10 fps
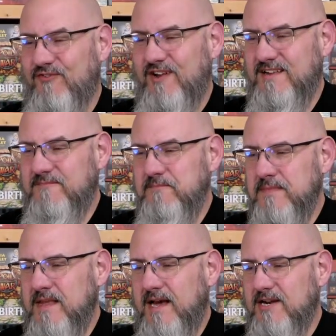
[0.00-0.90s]
funny.
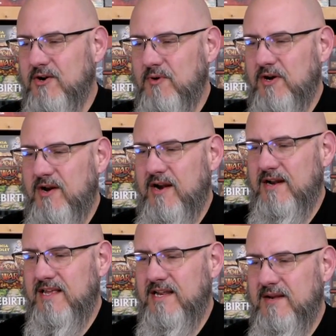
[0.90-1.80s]
I don't
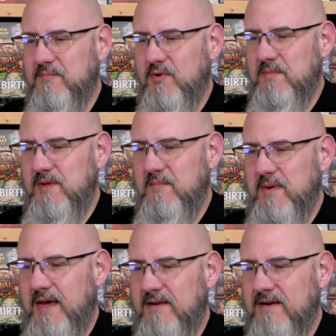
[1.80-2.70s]
regret getting premium
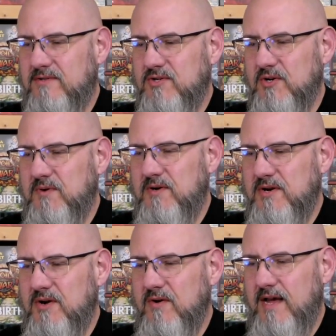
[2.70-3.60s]
back in October.
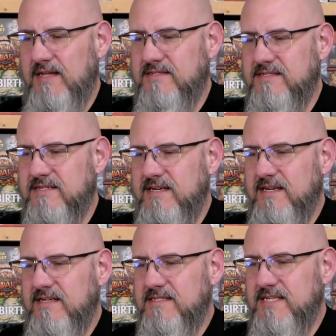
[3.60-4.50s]
No ads.
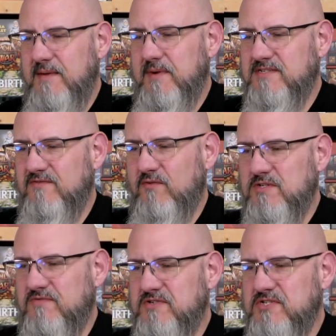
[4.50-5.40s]
Sam has a
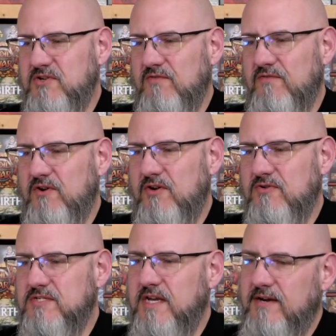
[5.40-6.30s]
voice for still
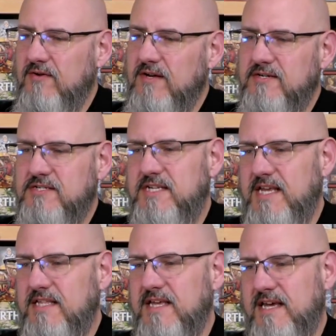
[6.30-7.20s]
photos. I don't
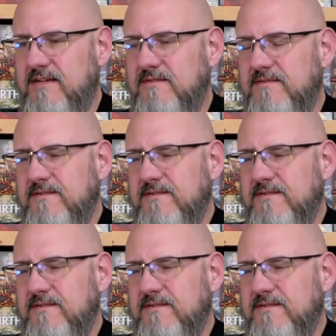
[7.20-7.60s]
understand that.